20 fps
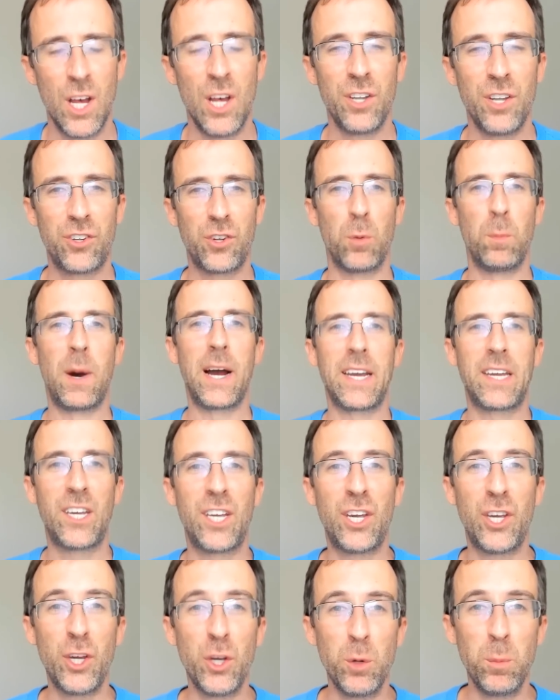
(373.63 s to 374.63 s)
So my
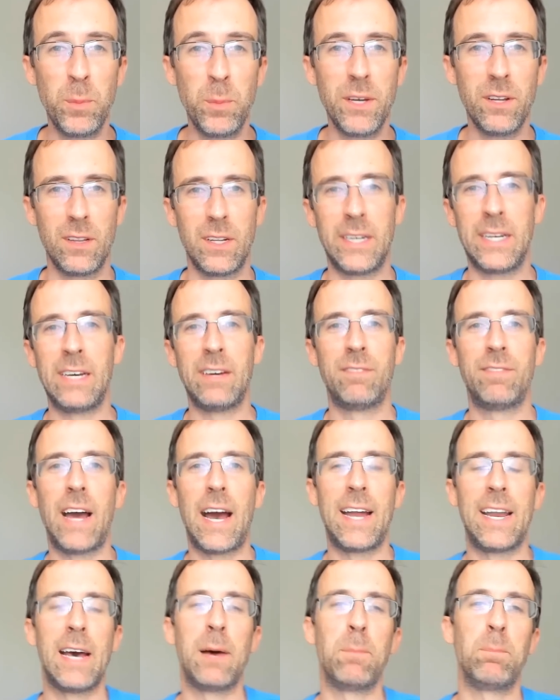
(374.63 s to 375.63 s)
cumulative
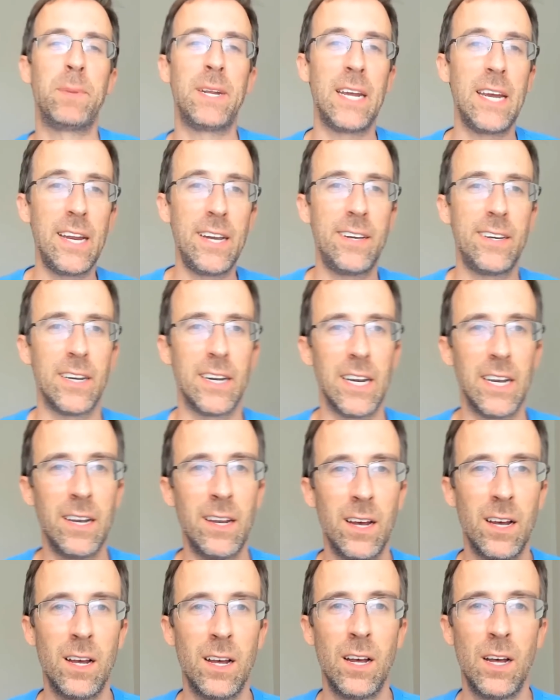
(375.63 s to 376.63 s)

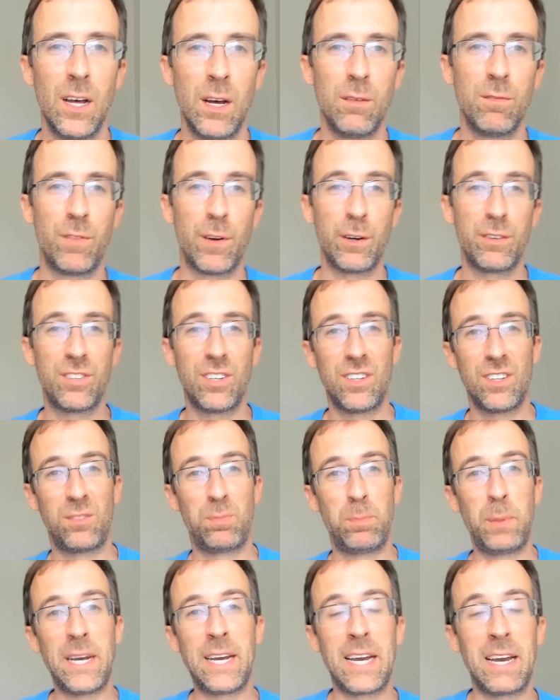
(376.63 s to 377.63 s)
adaptation versus
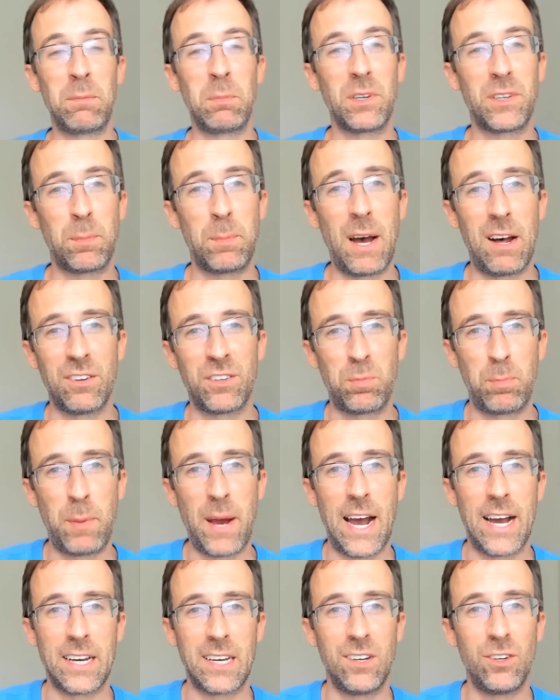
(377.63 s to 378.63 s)
being able to bounce
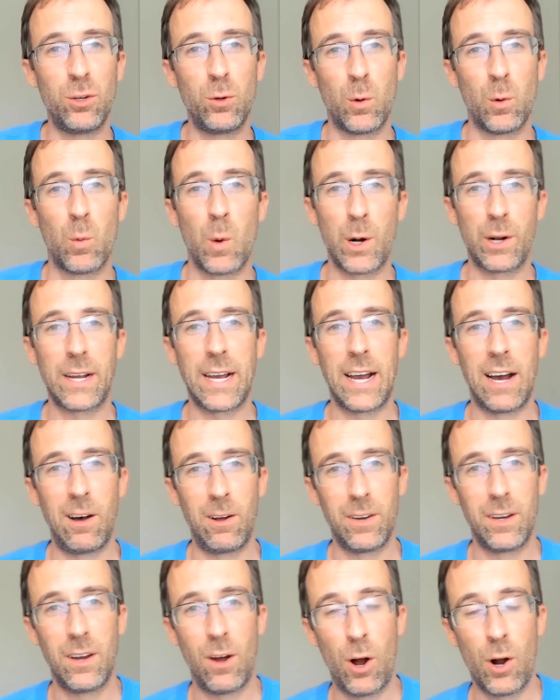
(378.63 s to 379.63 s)
back and do a
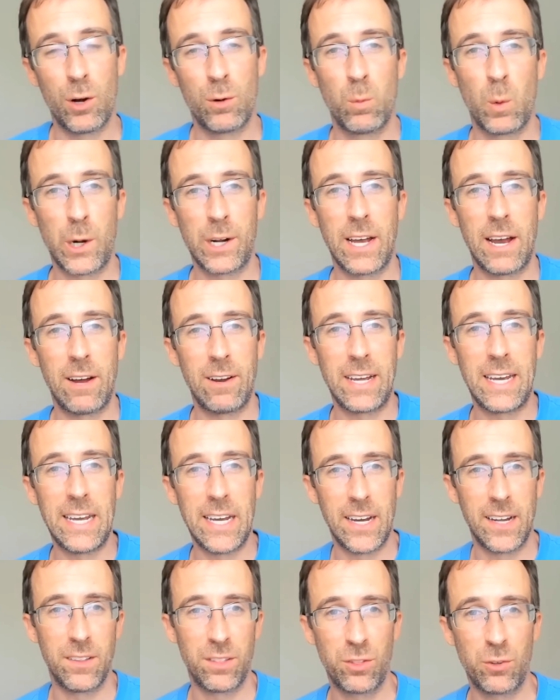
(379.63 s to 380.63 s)
workout, hard workout
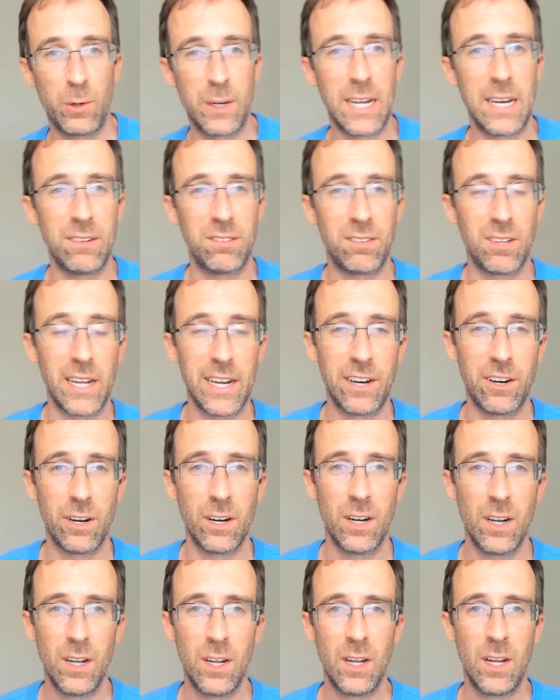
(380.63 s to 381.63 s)
again three days
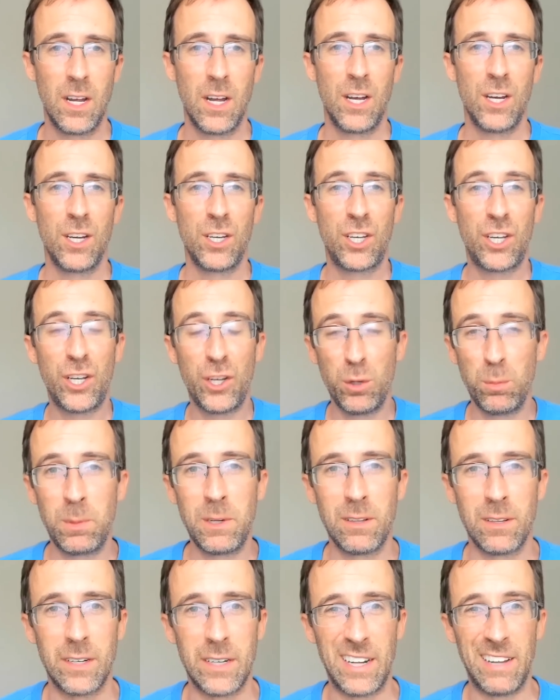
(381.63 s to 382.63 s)
later,
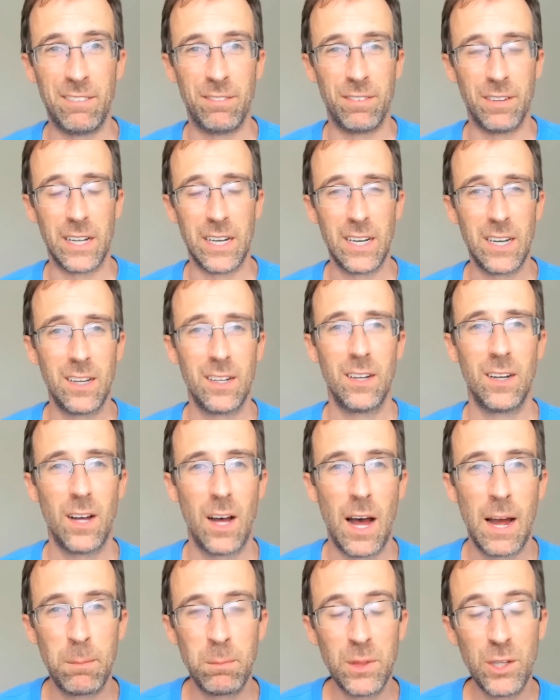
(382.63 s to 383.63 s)
cumulatively,
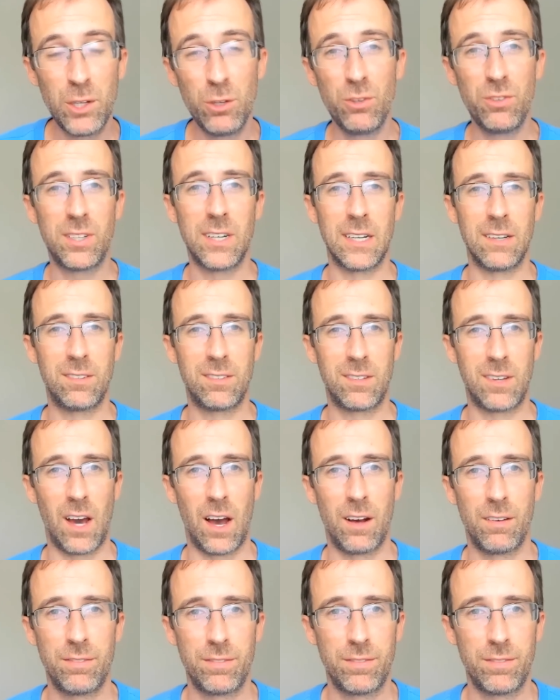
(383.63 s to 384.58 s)
I'm losing stuff.